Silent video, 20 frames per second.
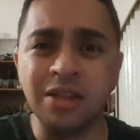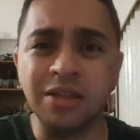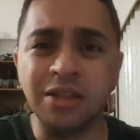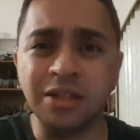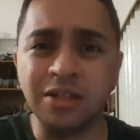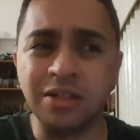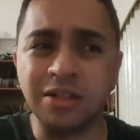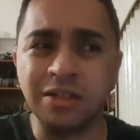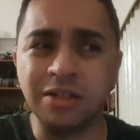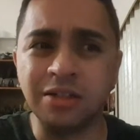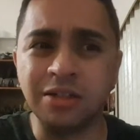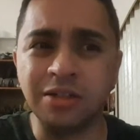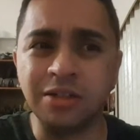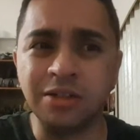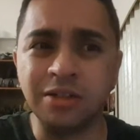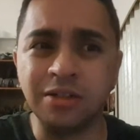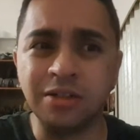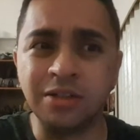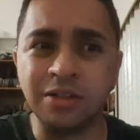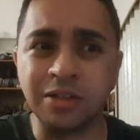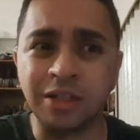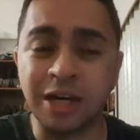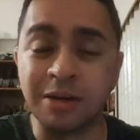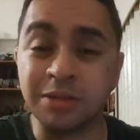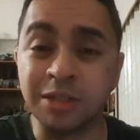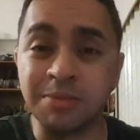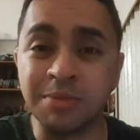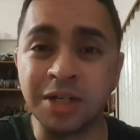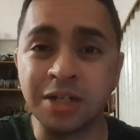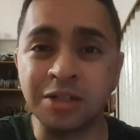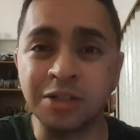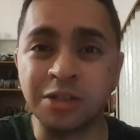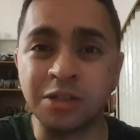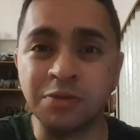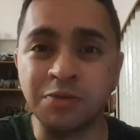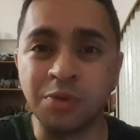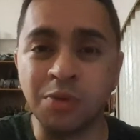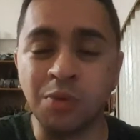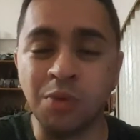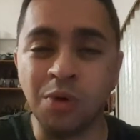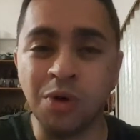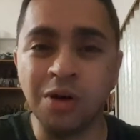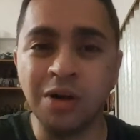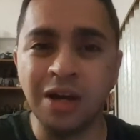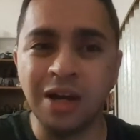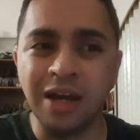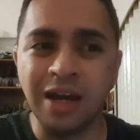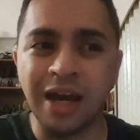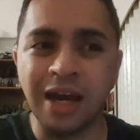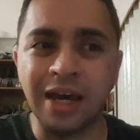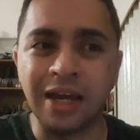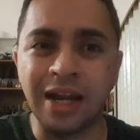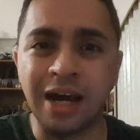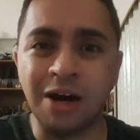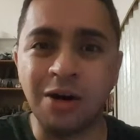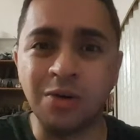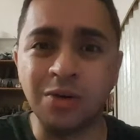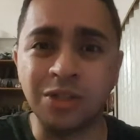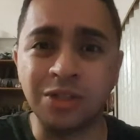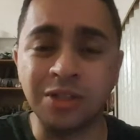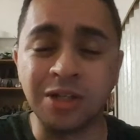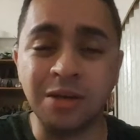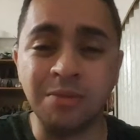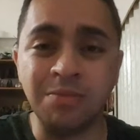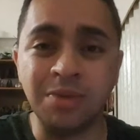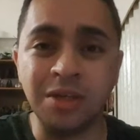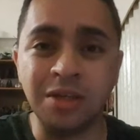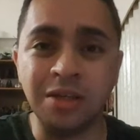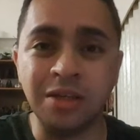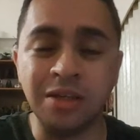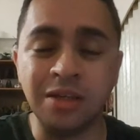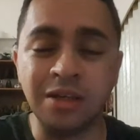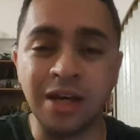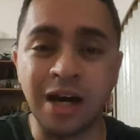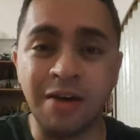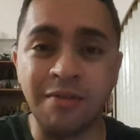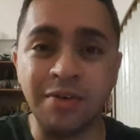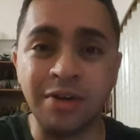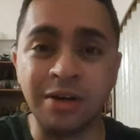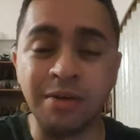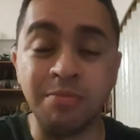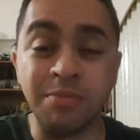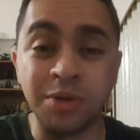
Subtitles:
the Captain America Civil War, and how it's gonna be having a